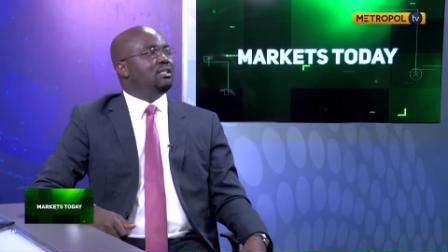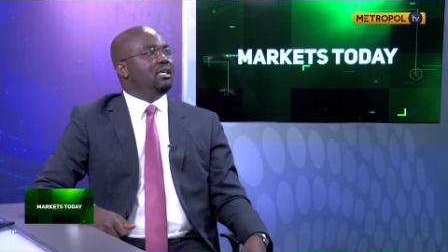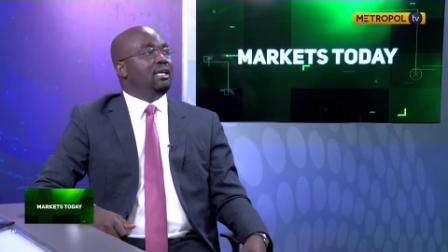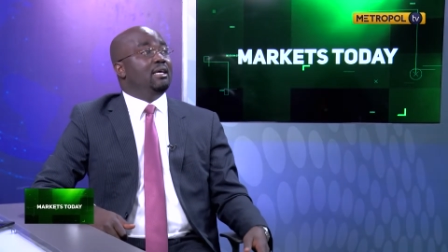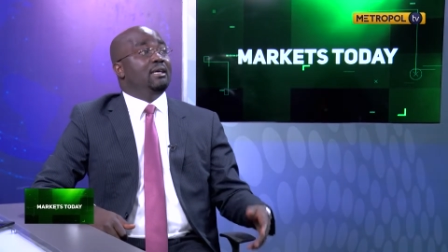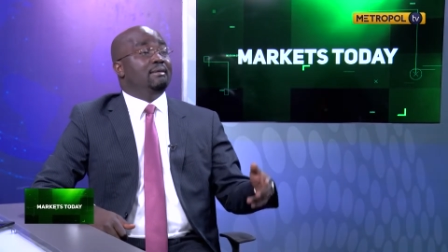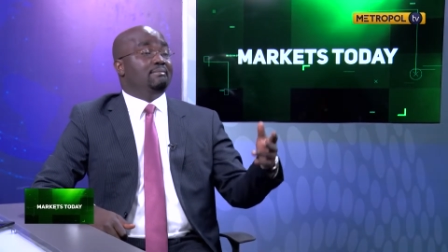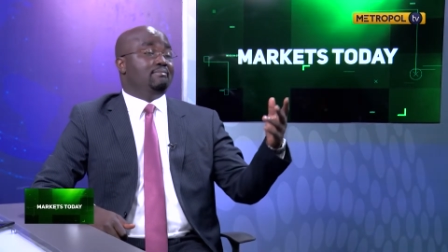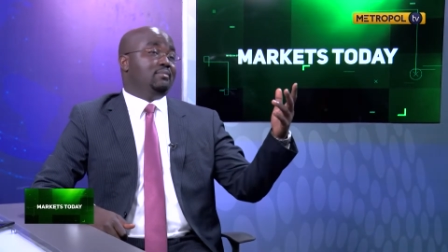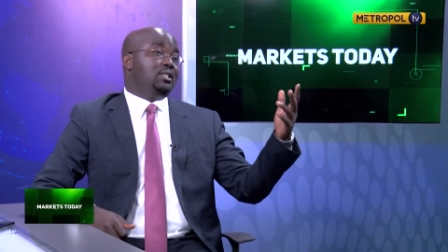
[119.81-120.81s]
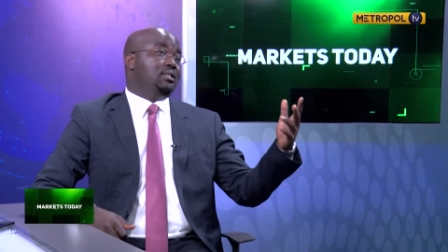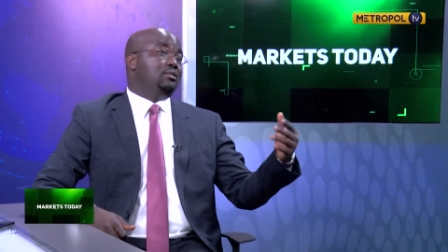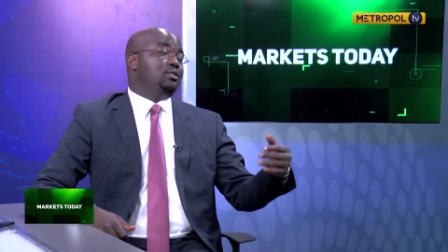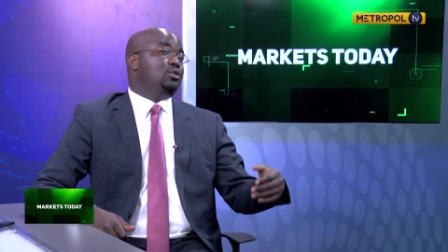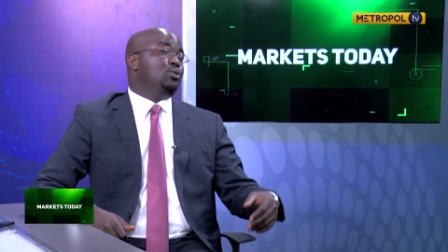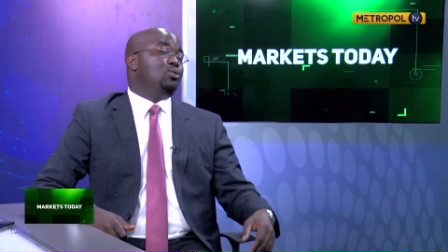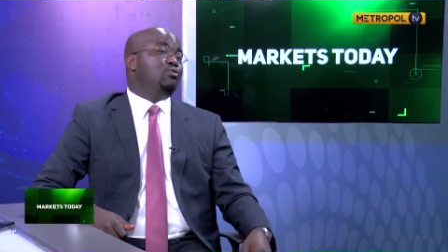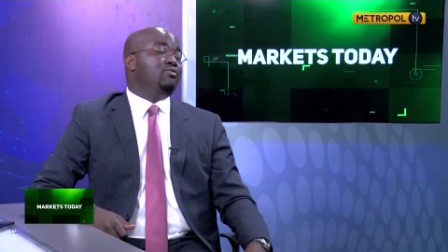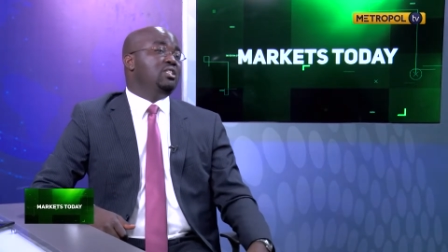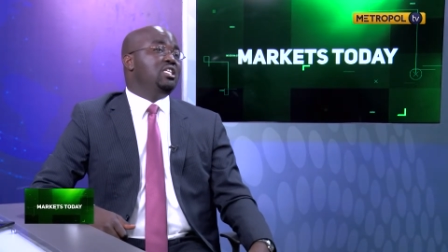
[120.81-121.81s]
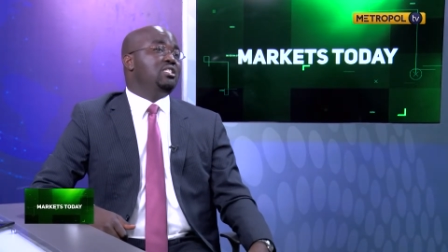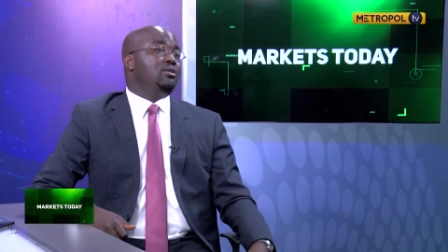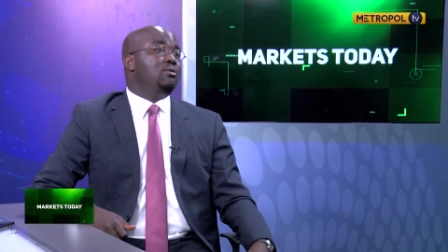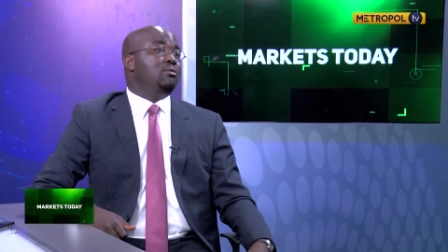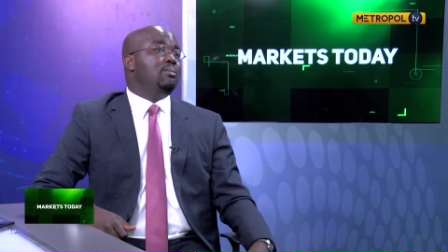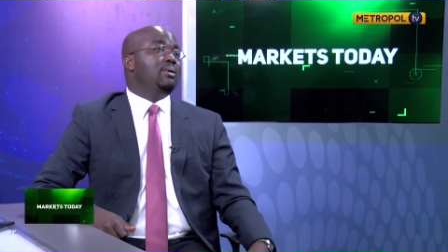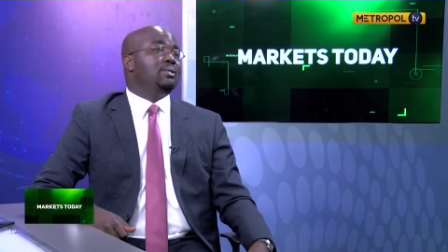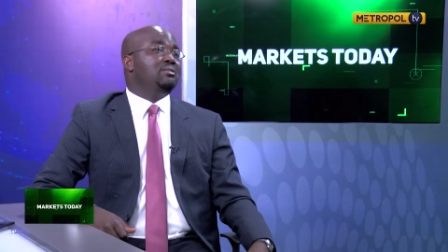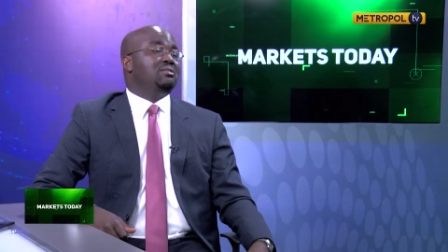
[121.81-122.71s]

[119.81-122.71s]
Uh, 15 years ago, we were about